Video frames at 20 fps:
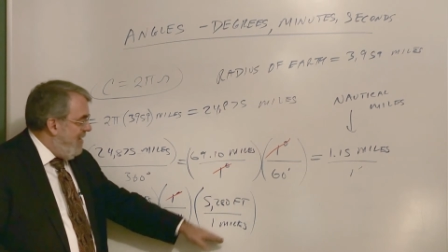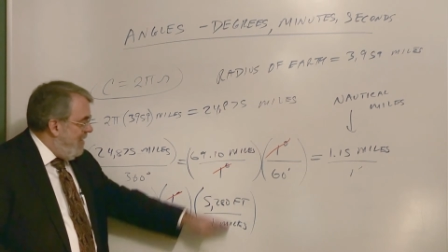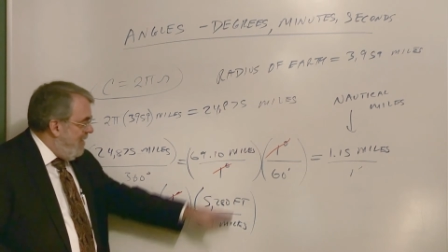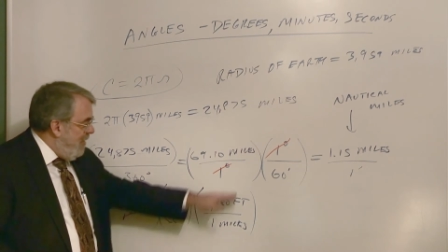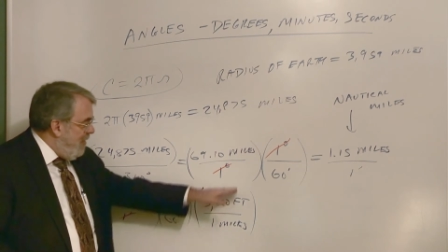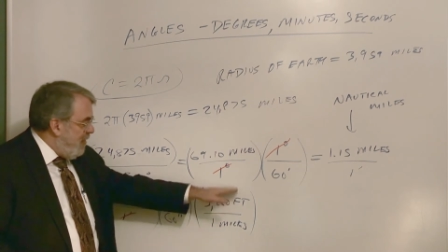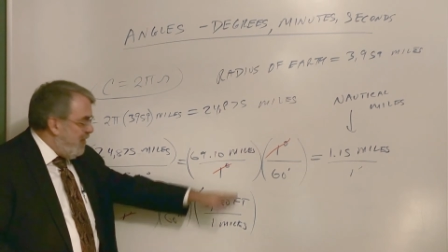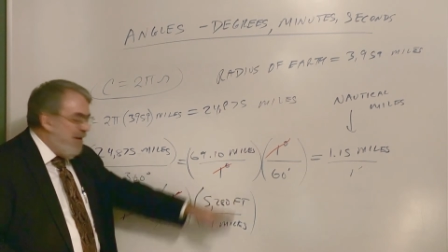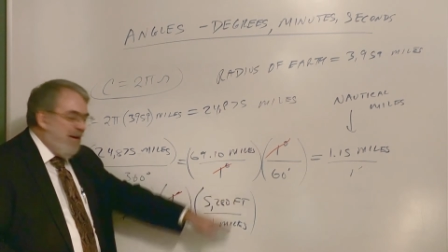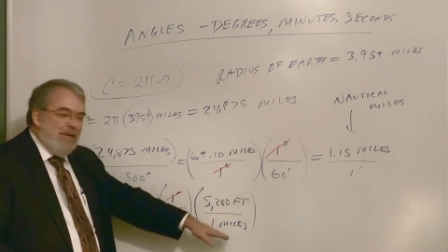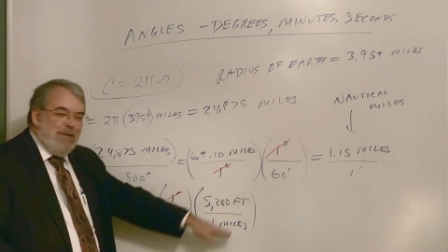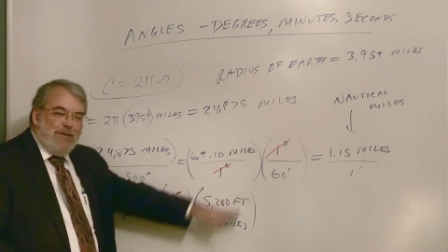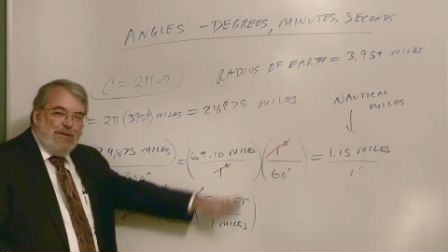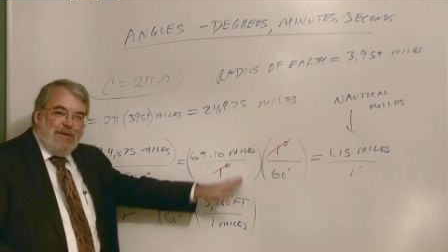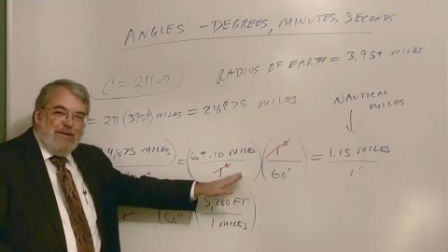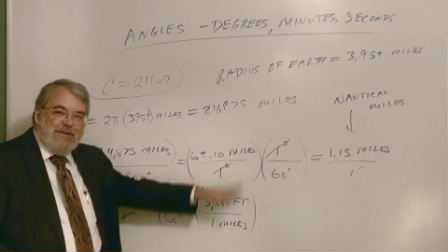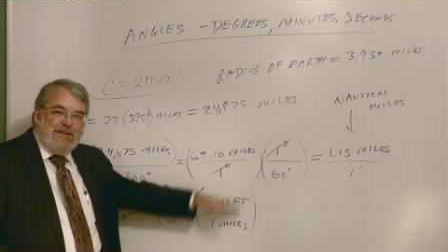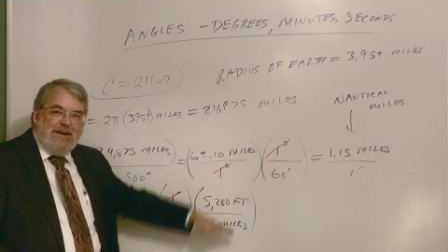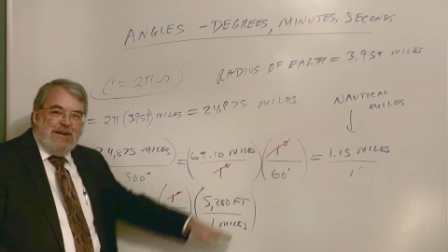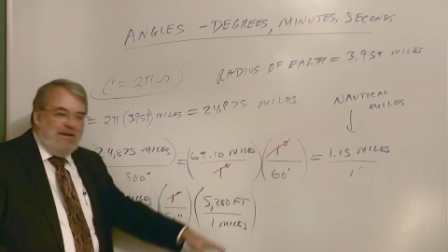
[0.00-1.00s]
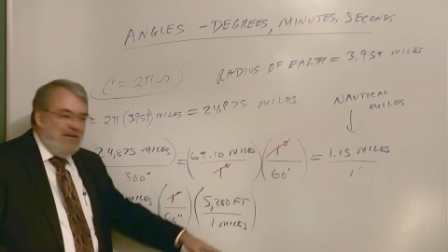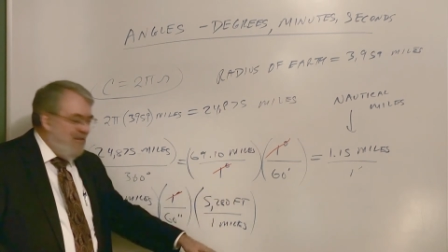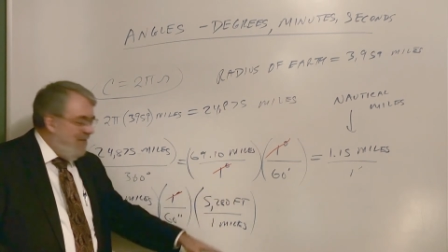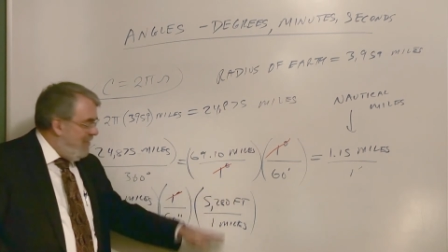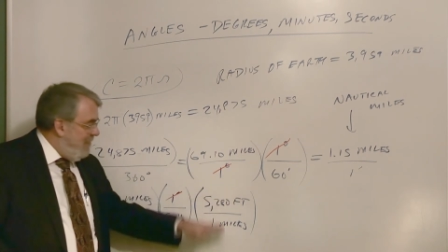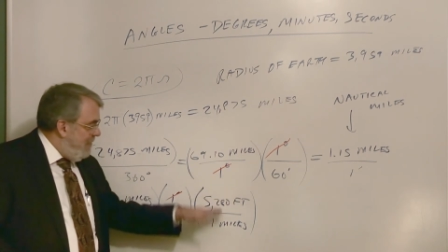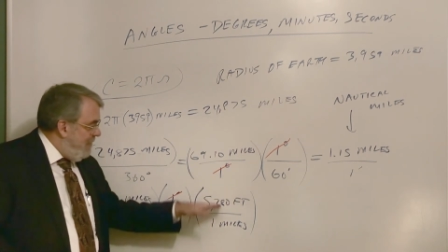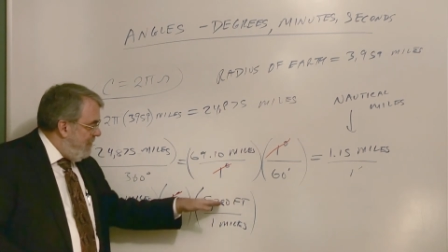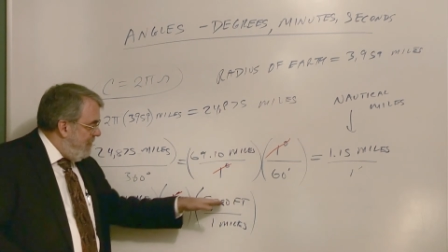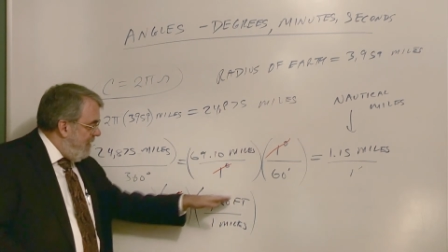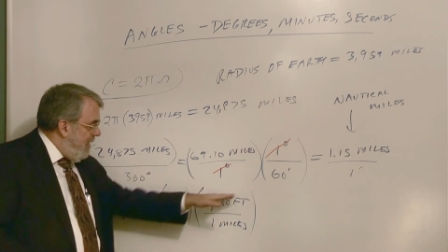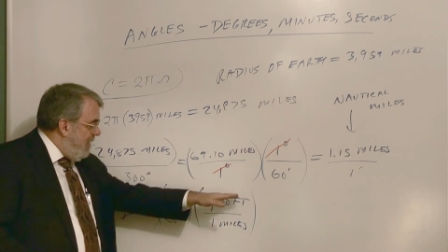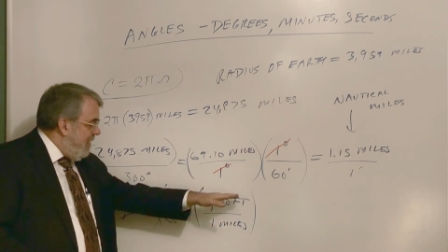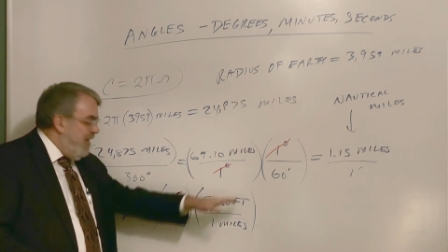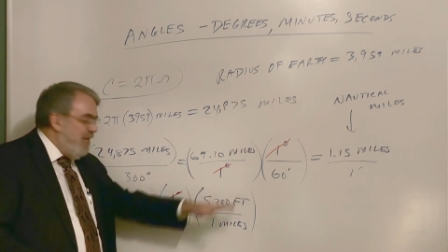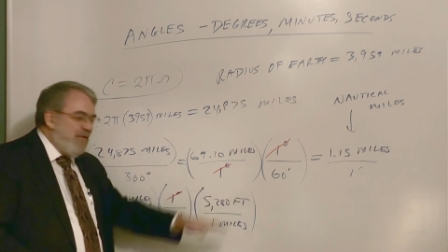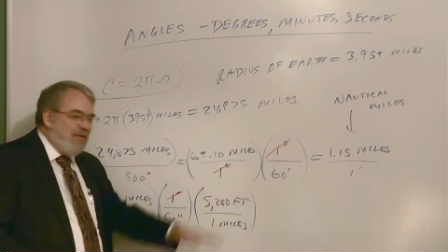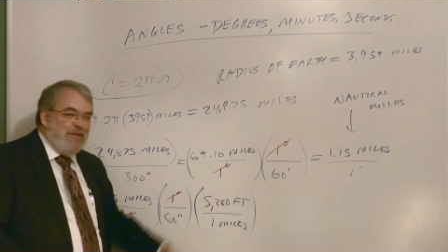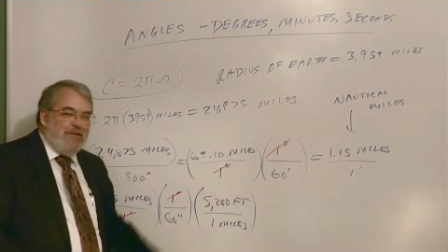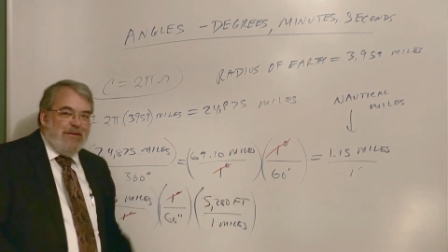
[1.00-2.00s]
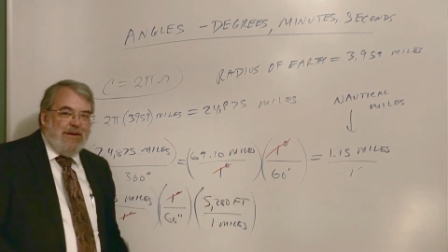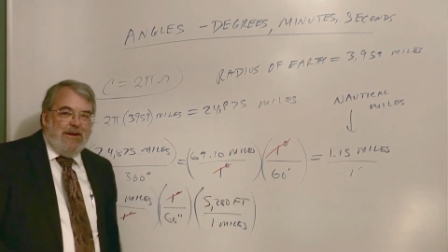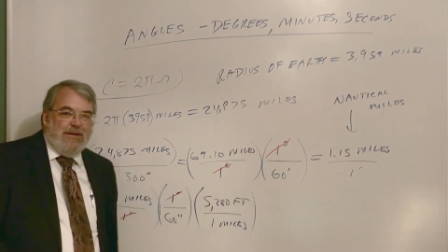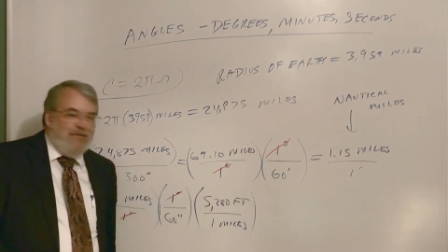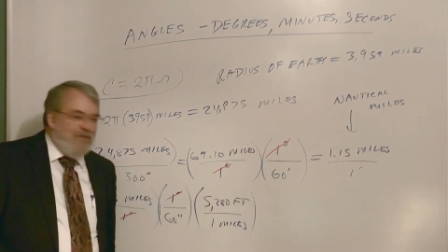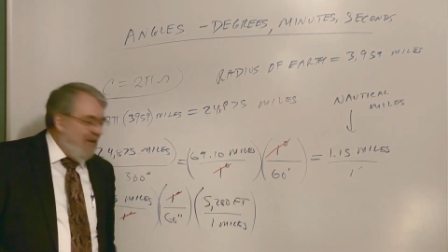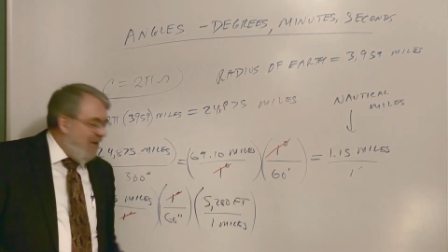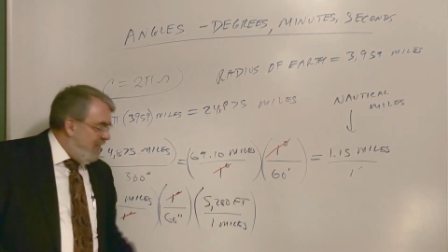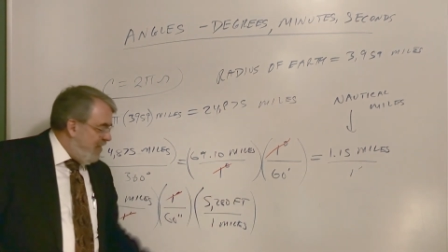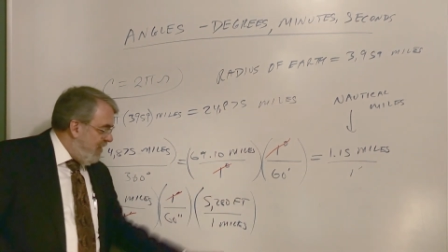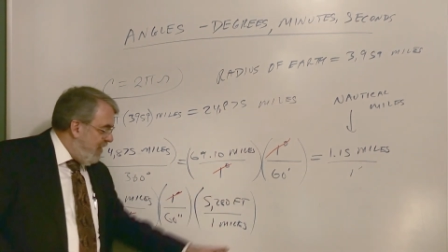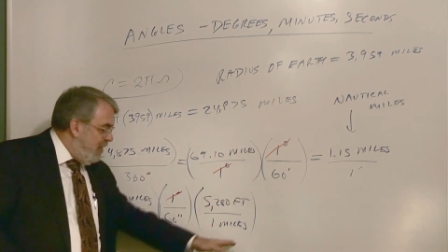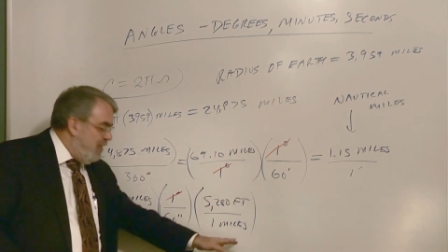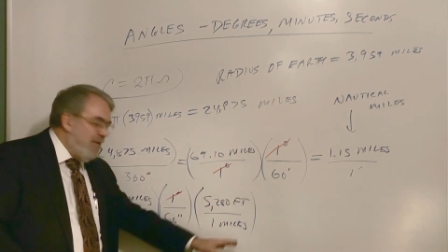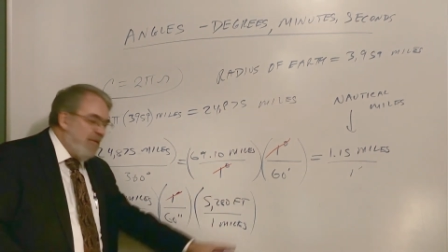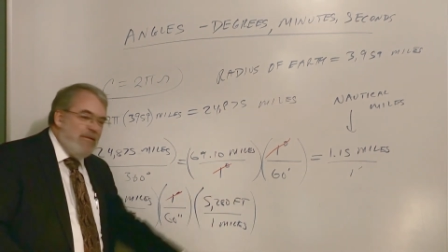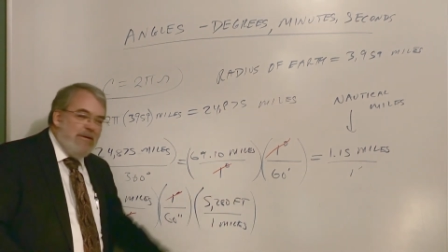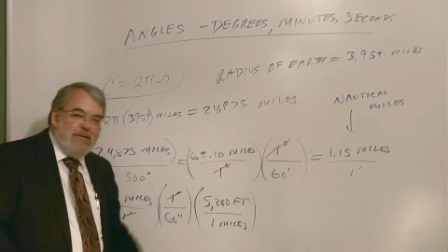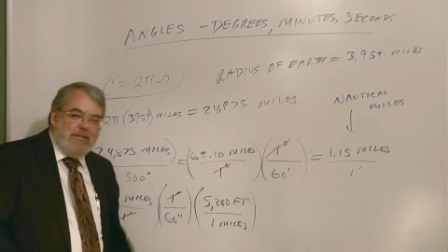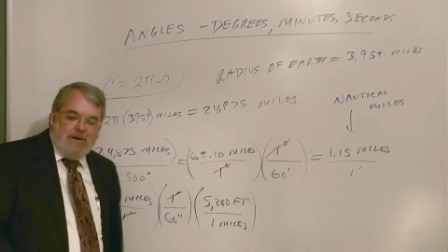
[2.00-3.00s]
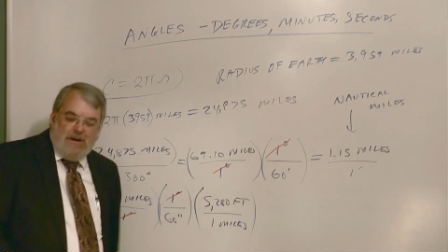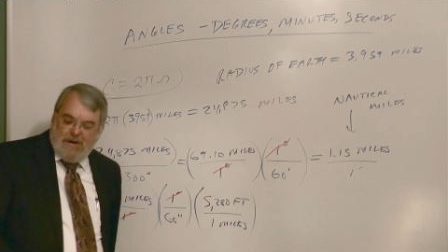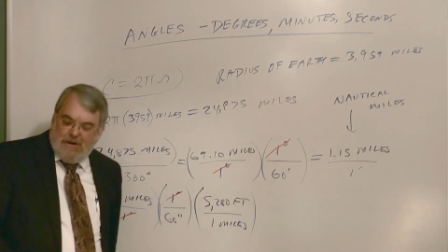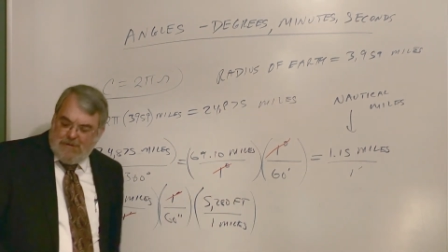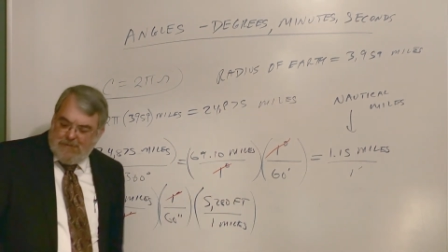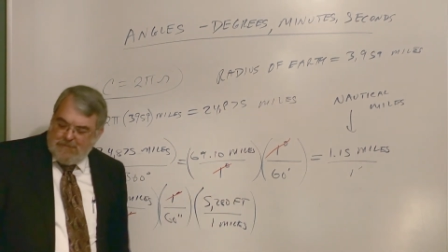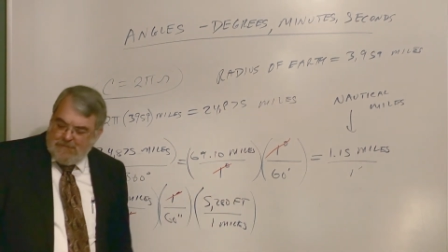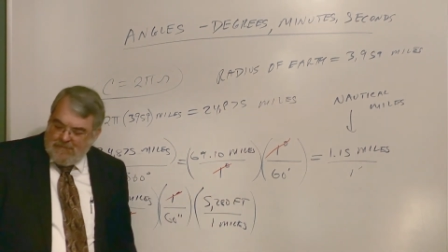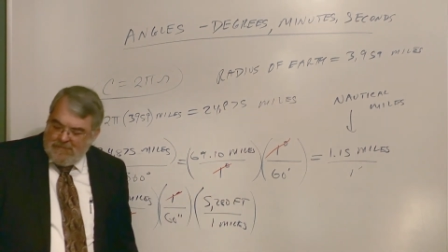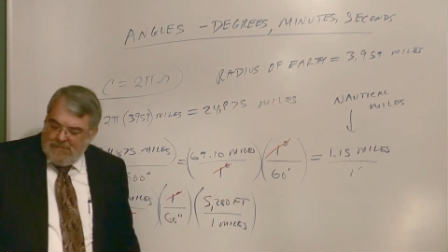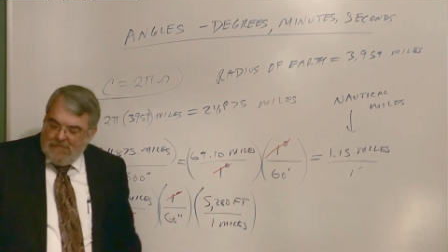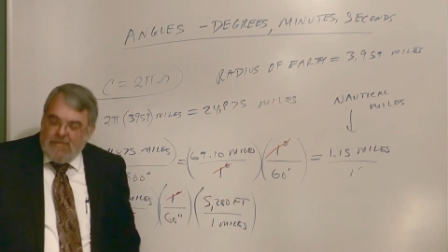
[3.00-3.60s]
These are equal, aren't they? 5,280 feet is equal to 1 mile.